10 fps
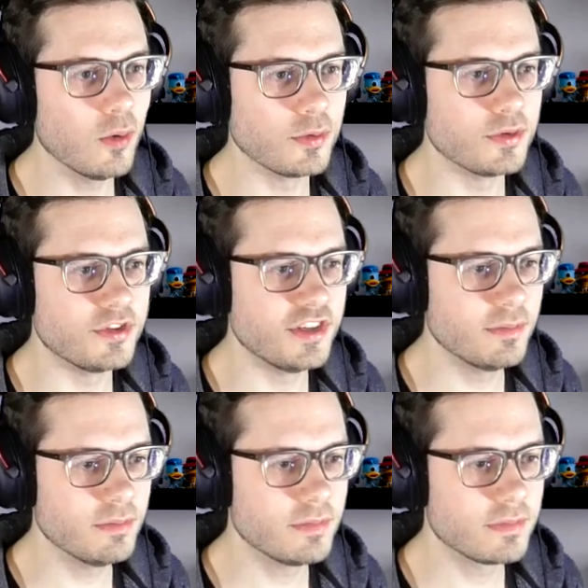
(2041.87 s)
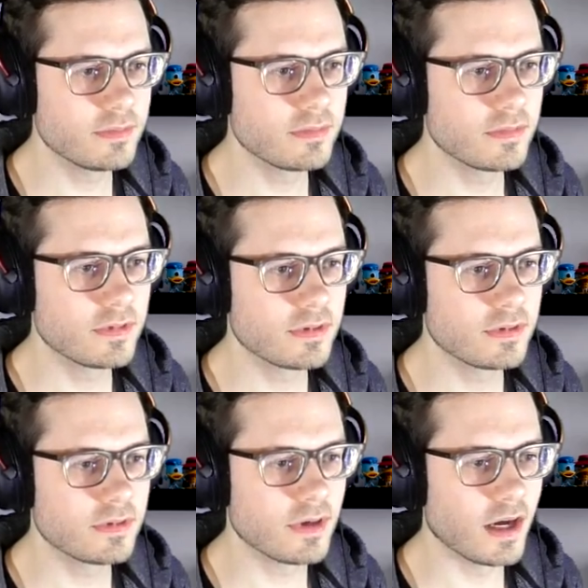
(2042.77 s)
Oh, the gym?
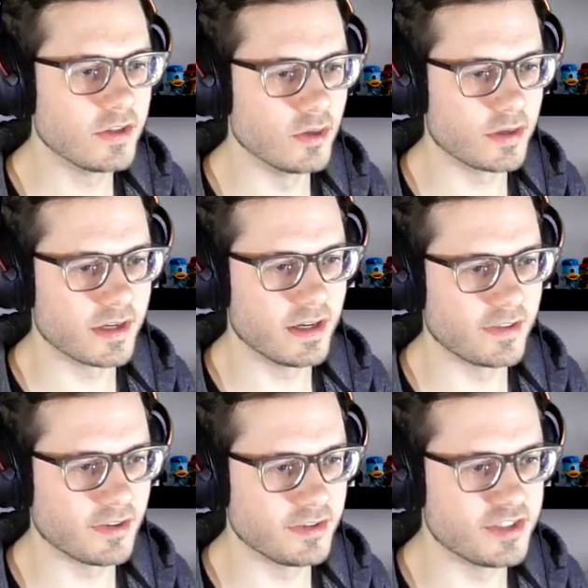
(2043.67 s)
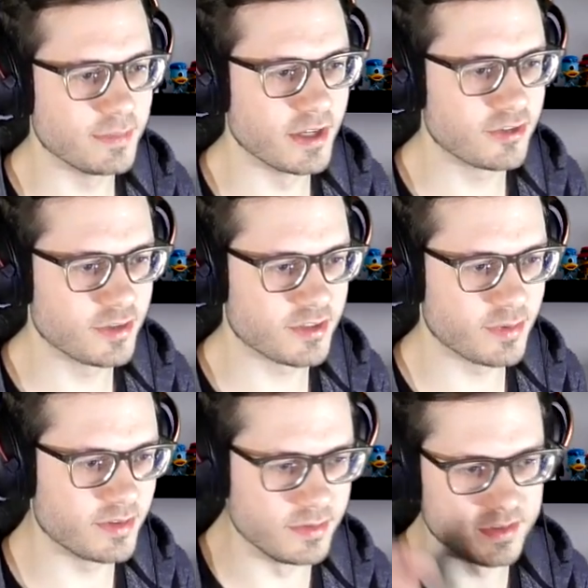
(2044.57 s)
I know, okay. I thought the gym entrance
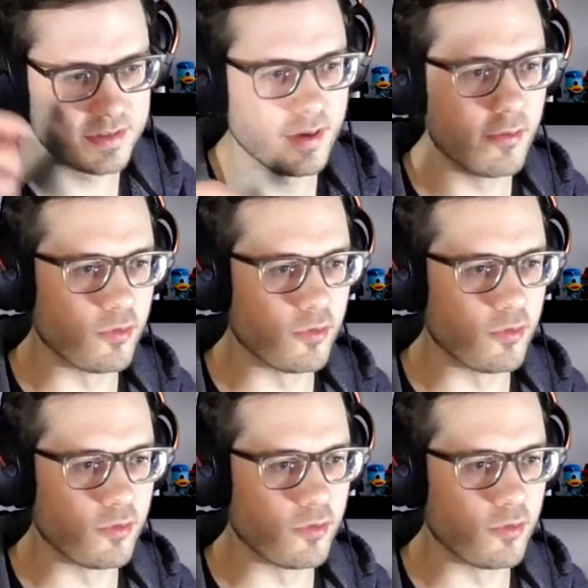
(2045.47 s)
was those